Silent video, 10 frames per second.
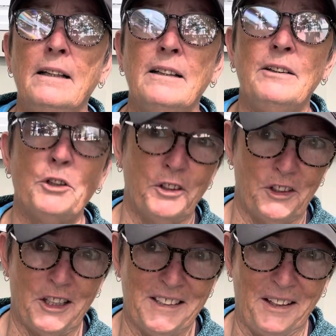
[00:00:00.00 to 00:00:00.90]

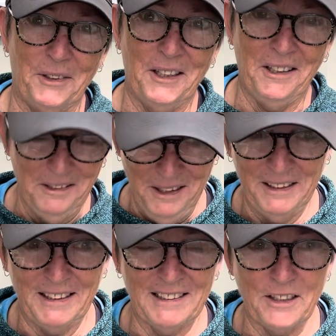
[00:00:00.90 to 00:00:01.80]
Northern Ontario.
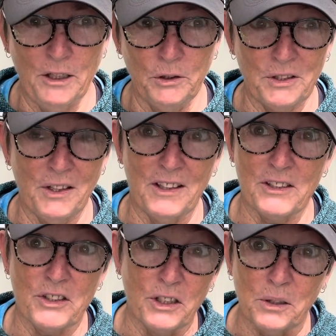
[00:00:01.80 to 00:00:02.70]
It's close to the
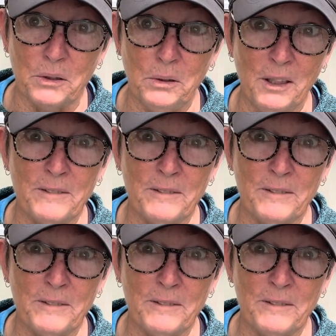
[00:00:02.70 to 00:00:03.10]
Sioux,